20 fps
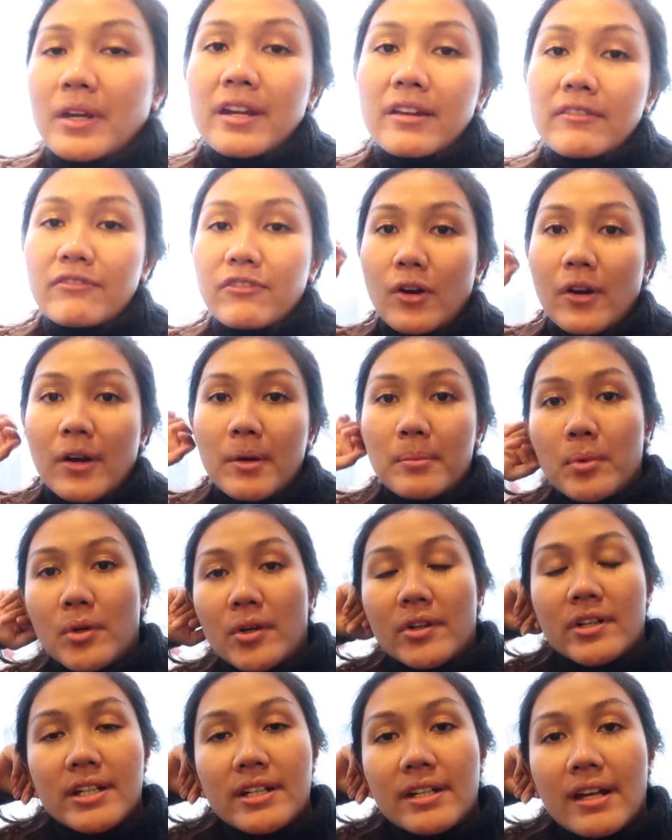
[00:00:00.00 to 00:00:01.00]
waiting for
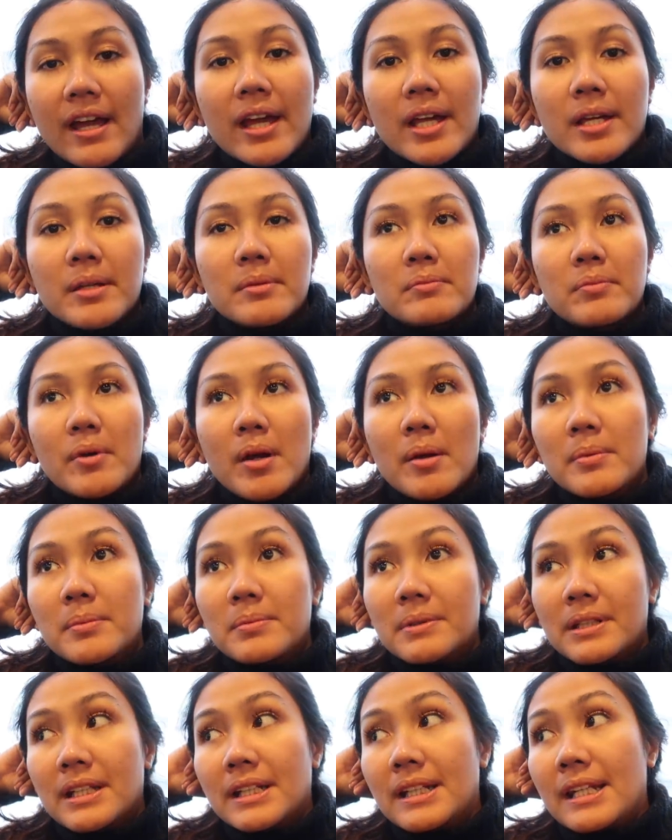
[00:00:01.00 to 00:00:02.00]
boarding time
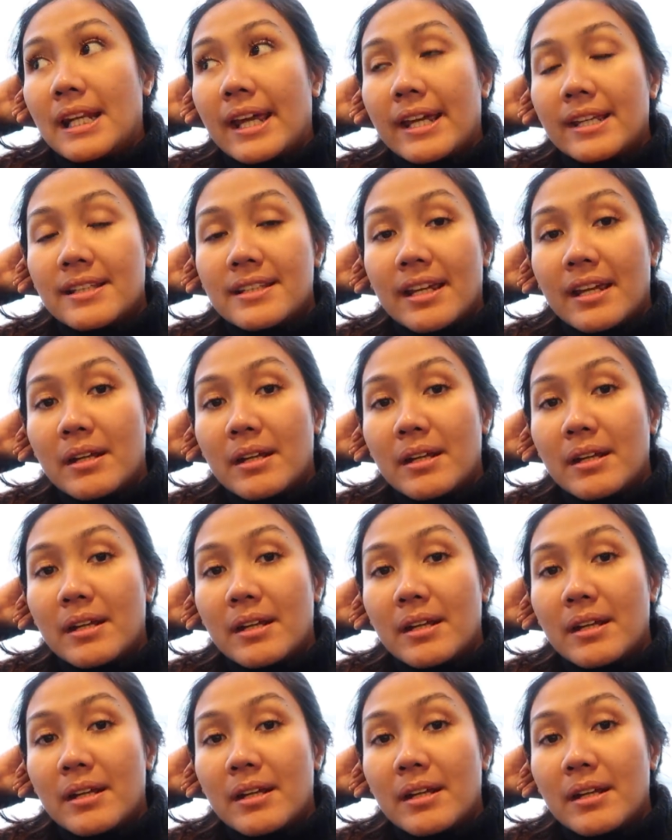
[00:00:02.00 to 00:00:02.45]
probably in like